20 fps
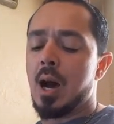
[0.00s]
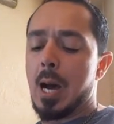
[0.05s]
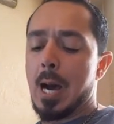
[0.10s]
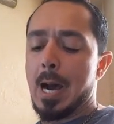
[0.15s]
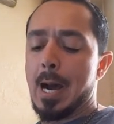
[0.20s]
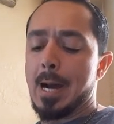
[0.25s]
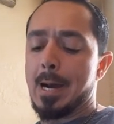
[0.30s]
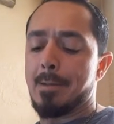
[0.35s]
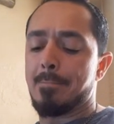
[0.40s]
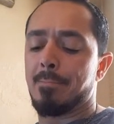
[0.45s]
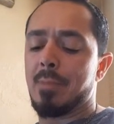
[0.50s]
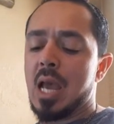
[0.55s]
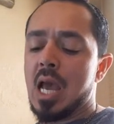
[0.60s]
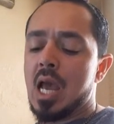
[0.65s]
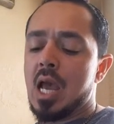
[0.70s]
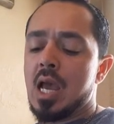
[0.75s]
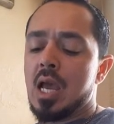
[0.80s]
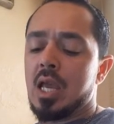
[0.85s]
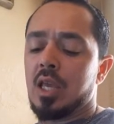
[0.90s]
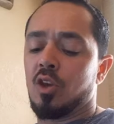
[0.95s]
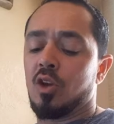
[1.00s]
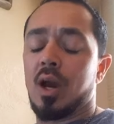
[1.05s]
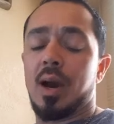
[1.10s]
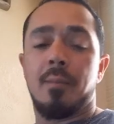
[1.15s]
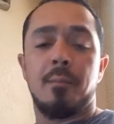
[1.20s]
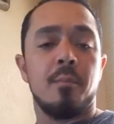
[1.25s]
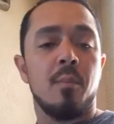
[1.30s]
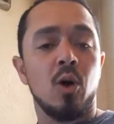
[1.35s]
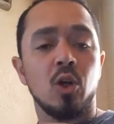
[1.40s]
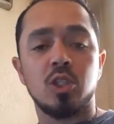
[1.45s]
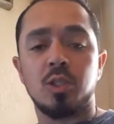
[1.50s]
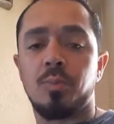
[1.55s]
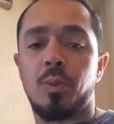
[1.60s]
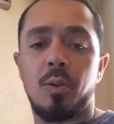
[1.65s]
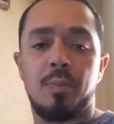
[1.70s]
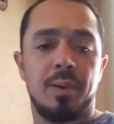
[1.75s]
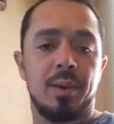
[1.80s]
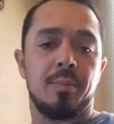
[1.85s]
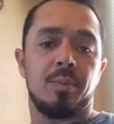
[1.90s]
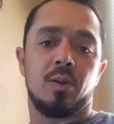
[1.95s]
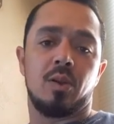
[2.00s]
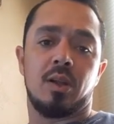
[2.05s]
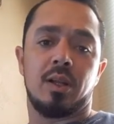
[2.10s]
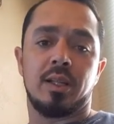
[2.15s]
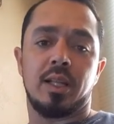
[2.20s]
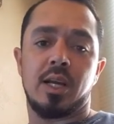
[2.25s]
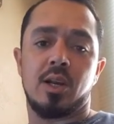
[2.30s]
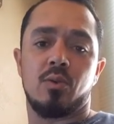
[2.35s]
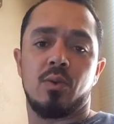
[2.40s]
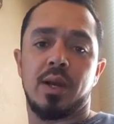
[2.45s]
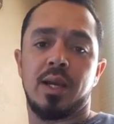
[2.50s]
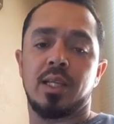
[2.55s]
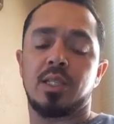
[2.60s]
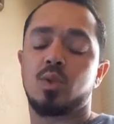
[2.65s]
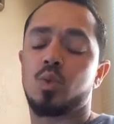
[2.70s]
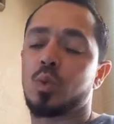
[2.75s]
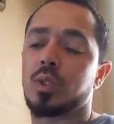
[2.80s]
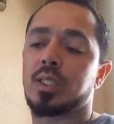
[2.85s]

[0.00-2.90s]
Um, you got multiple people on that race.